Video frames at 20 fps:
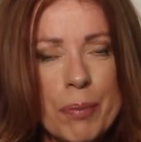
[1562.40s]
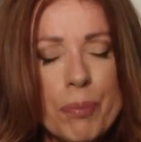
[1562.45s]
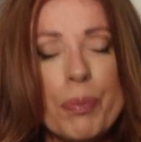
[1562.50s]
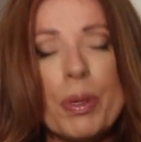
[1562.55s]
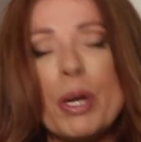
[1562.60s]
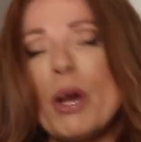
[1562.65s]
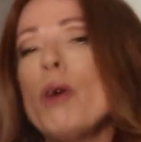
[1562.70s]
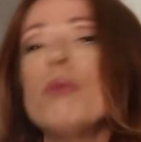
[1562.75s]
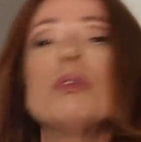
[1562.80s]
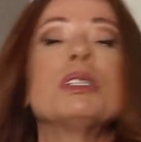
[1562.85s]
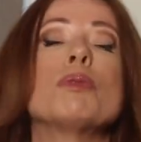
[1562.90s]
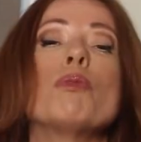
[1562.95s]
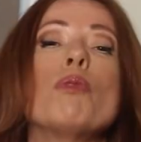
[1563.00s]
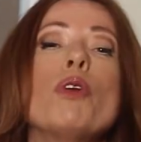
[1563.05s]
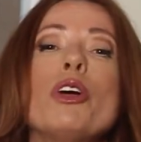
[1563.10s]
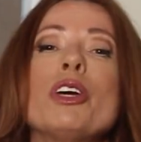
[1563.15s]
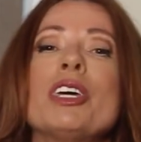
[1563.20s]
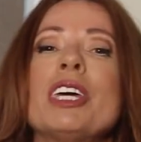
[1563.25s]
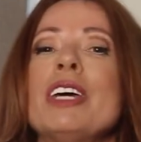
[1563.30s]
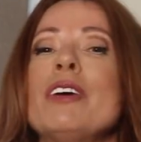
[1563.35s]
but I was
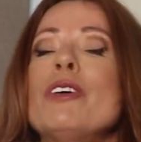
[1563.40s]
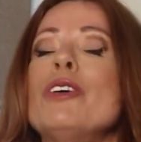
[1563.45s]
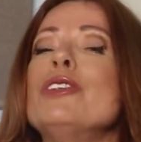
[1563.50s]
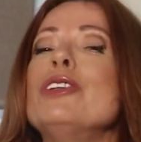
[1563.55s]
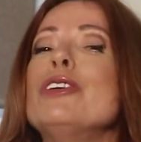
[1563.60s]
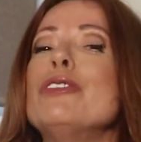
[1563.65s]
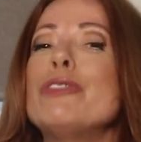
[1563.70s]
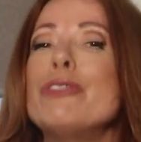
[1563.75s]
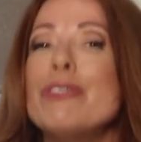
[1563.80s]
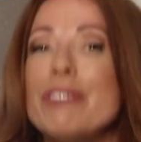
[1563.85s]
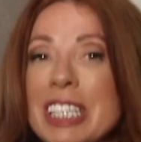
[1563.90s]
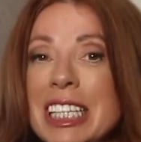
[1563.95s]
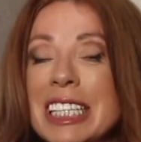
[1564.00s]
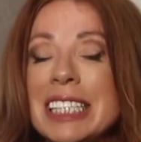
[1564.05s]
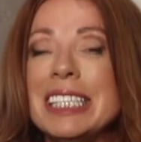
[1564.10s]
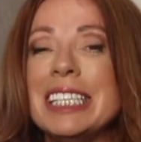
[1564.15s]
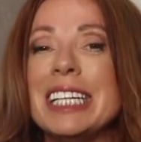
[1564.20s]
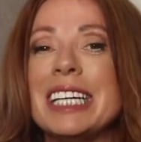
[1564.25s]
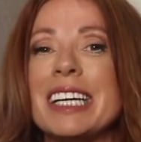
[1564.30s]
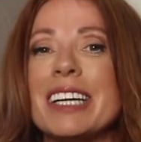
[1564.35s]
working on the
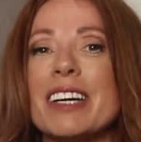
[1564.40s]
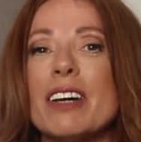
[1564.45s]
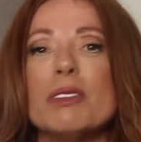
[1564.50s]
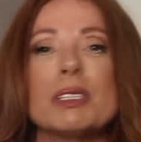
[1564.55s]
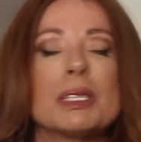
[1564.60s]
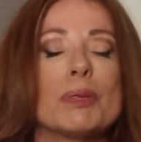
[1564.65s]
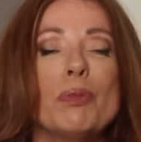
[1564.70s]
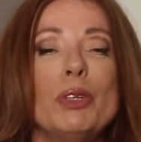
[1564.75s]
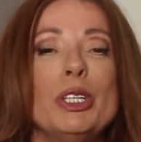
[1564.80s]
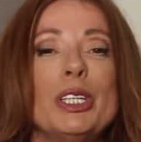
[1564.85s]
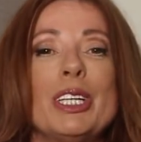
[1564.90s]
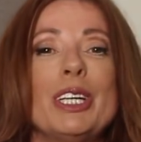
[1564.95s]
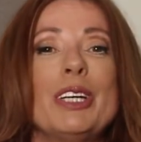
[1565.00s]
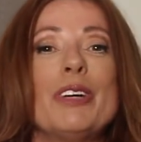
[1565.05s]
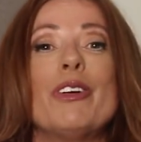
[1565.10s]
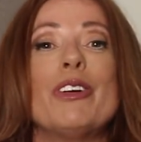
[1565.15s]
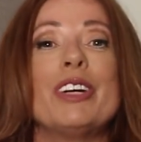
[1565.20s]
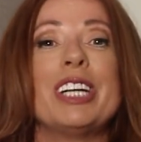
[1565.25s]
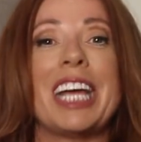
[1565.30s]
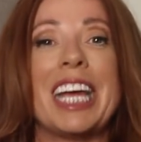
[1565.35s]
feeling. I was working
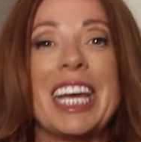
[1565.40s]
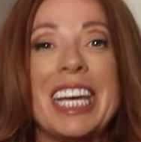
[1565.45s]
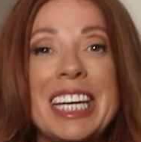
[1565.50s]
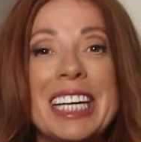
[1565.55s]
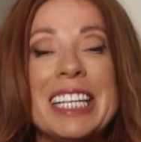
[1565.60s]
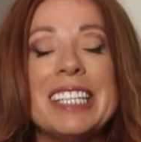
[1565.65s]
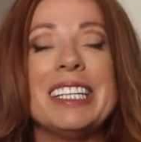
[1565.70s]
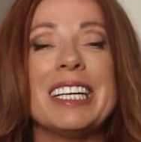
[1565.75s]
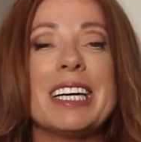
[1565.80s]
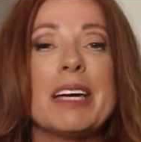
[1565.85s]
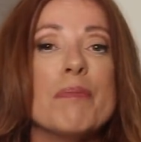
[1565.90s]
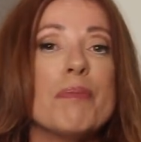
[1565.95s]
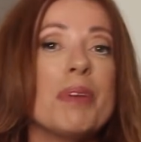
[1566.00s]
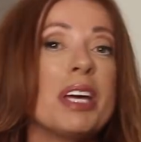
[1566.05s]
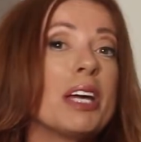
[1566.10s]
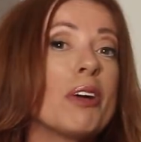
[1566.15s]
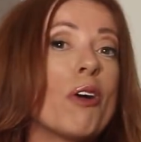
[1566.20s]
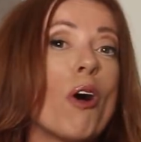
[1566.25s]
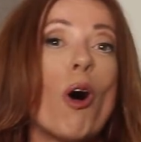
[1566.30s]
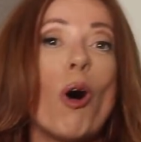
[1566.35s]
on healing and
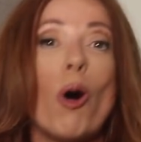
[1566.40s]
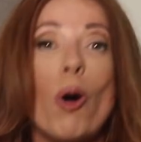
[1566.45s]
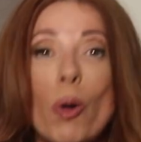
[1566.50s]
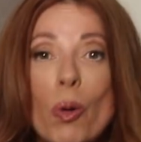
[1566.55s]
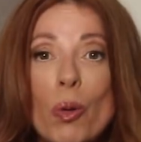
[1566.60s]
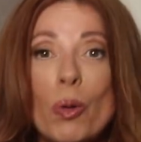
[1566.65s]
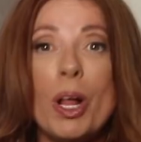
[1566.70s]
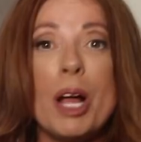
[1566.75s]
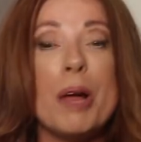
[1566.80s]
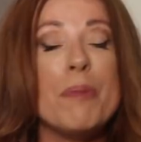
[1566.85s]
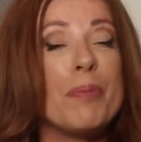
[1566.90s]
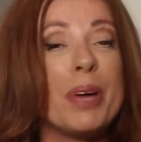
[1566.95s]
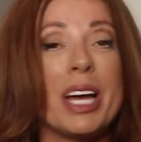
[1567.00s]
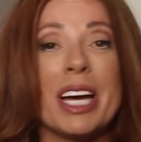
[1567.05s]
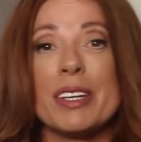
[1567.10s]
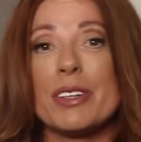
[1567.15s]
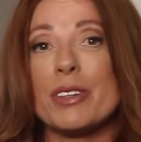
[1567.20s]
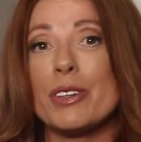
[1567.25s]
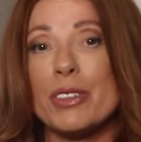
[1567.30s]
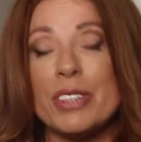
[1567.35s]
being whole
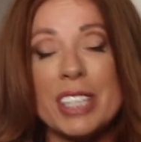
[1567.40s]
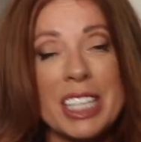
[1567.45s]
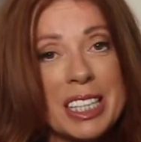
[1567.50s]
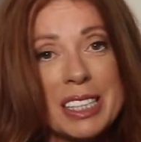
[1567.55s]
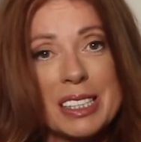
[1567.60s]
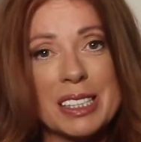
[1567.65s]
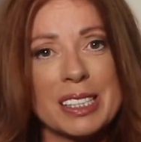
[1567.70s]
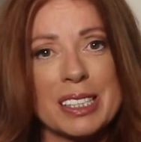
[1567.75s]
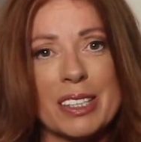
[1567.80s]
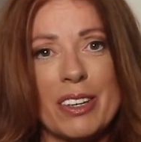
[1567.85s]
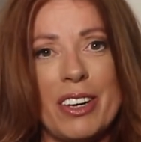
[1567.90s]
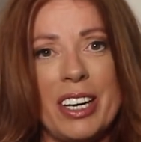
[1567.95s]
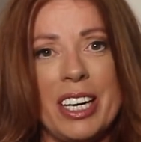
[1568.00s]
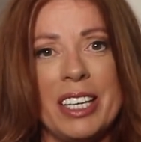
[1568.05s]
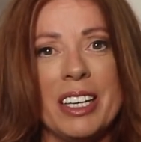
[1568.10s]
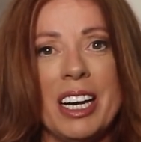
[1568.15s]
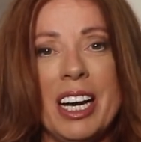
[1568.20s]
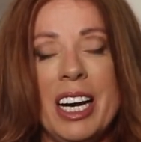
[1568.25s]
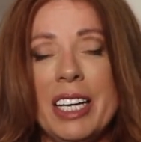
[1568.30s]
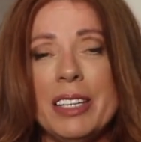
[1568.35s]
about it on the inside.